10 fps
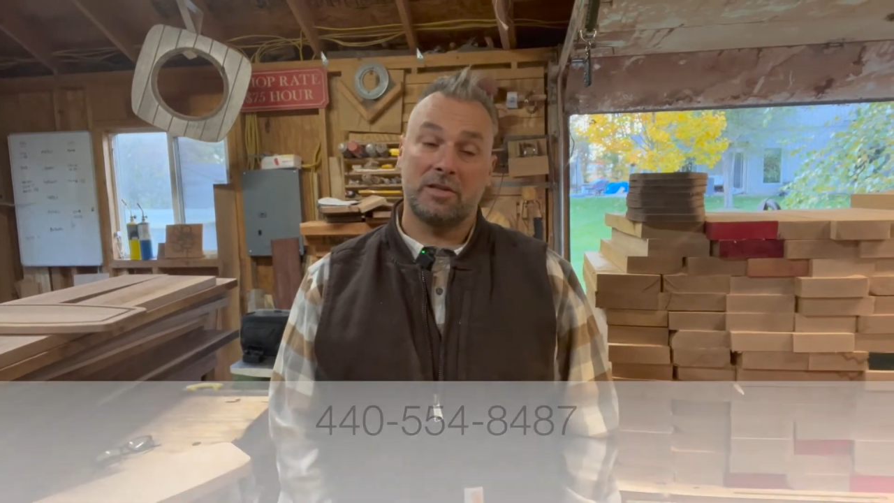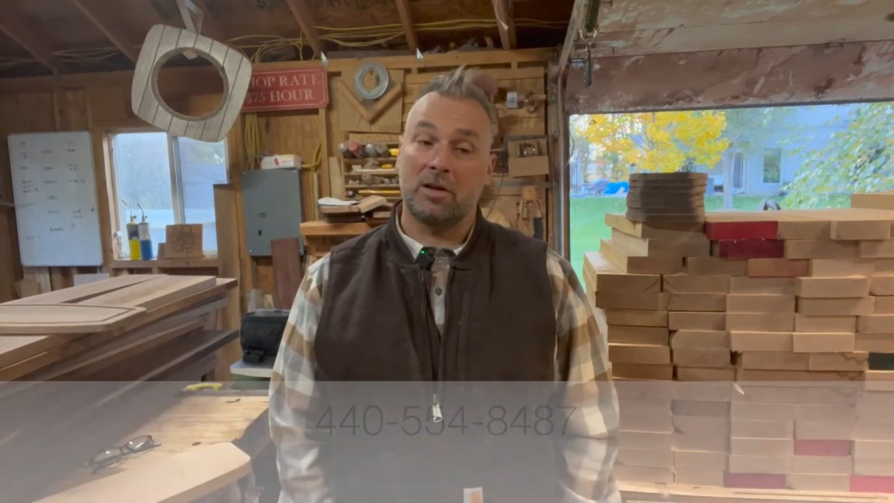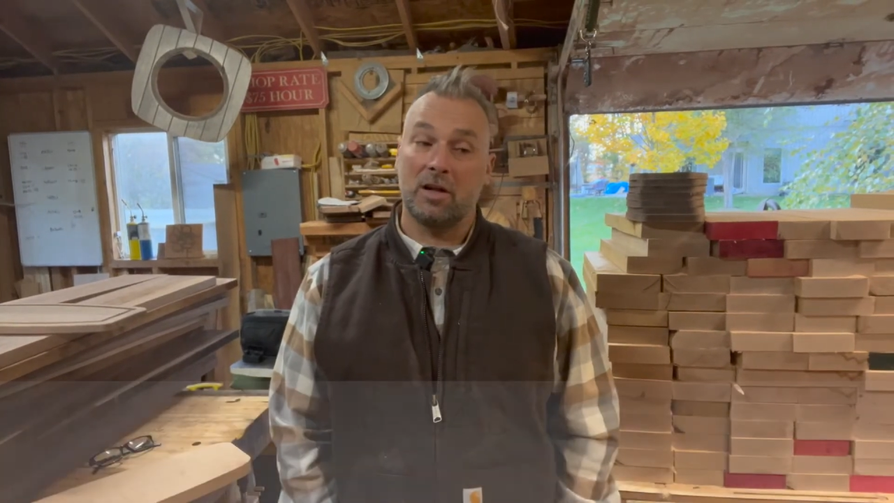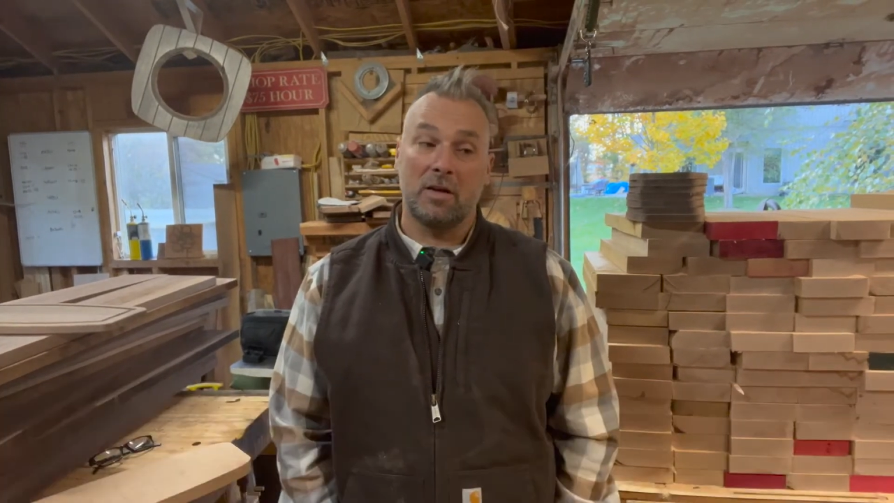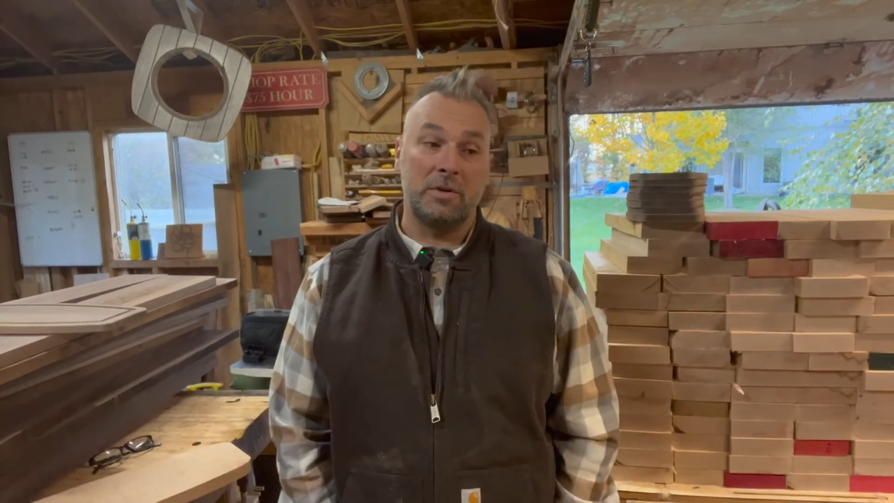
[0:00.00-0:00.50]
done
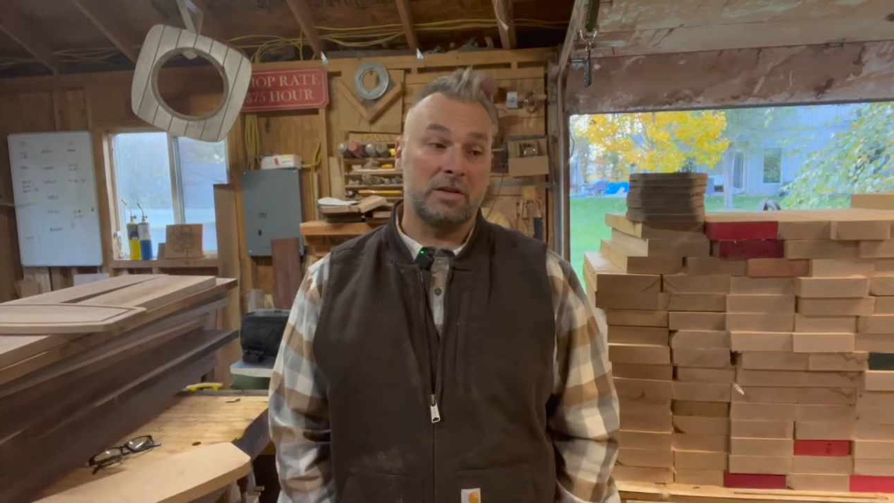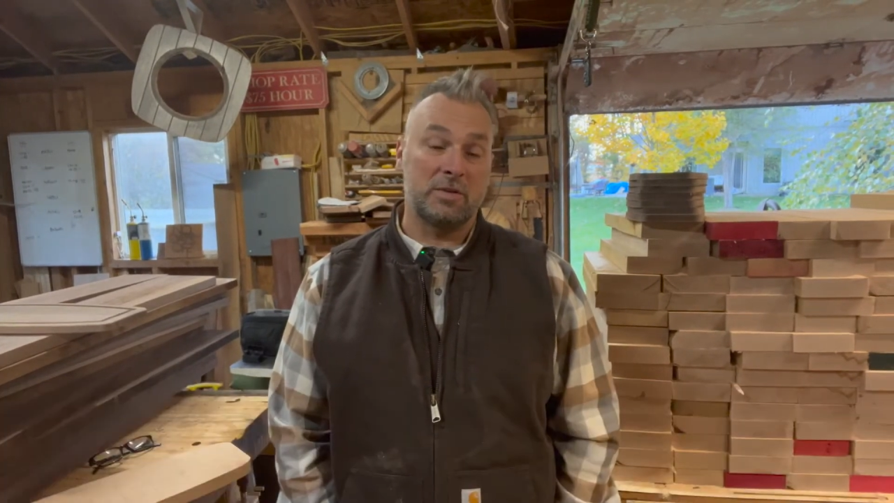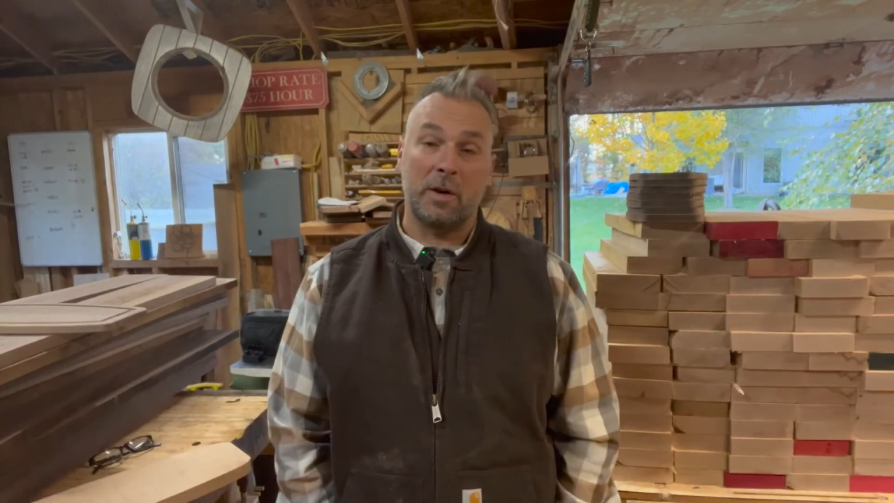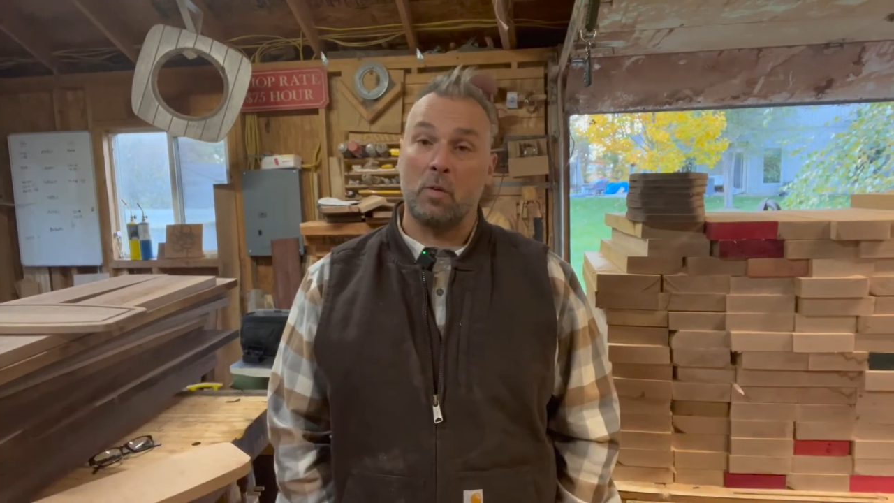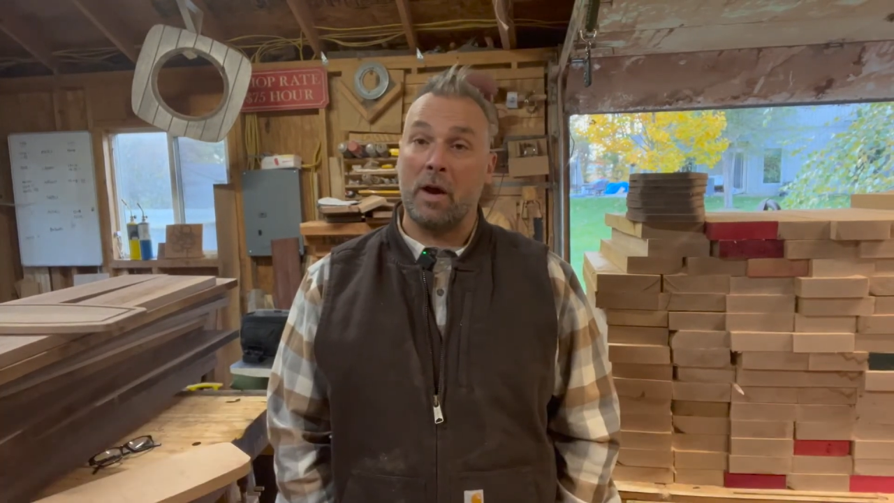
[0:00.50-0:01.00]
all of them. He
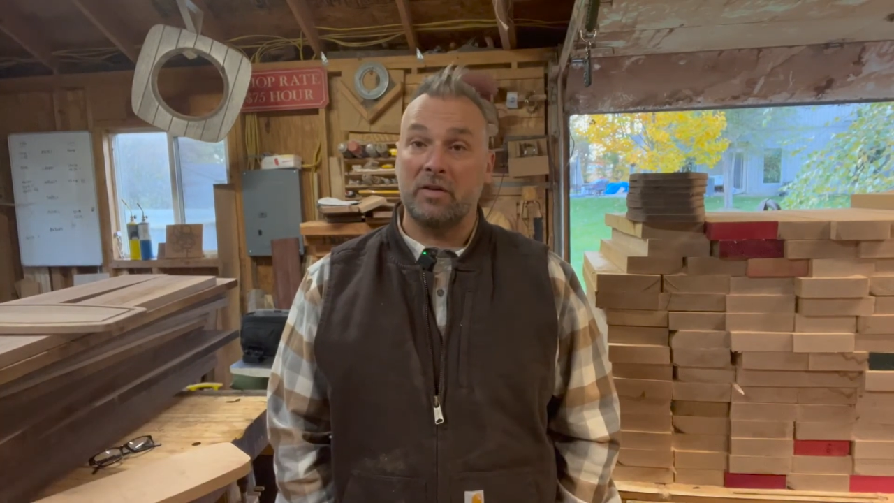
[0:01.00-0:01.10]
does my wife's